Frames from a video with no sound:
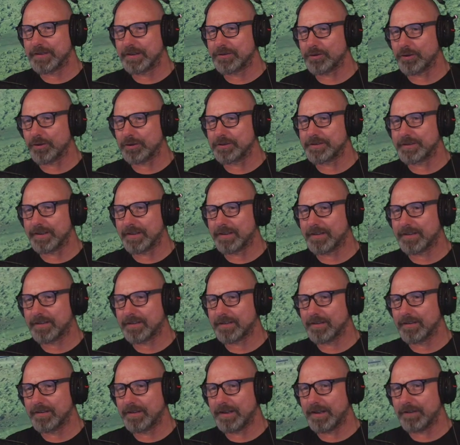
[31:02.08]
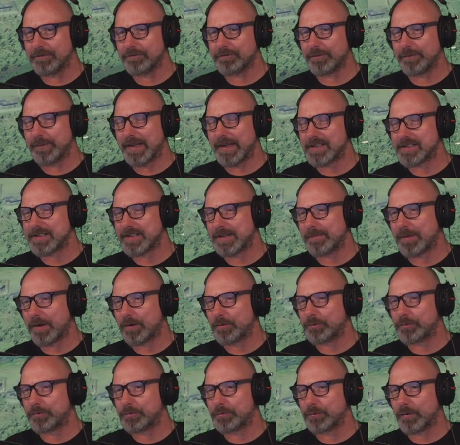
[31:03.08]
a joystick. Information
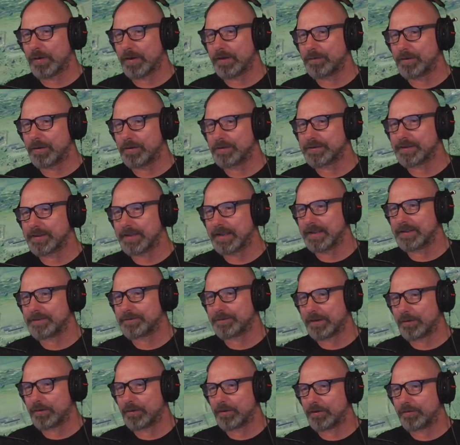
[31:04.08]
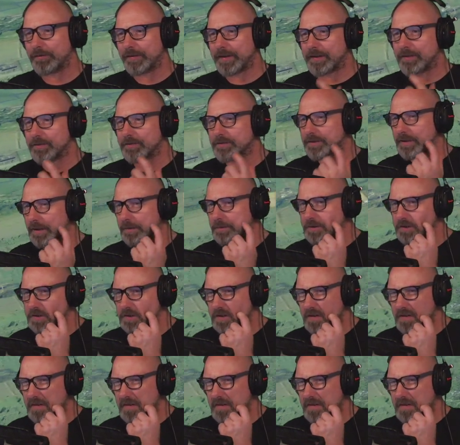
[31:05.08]
about what I'm using is found in the video description.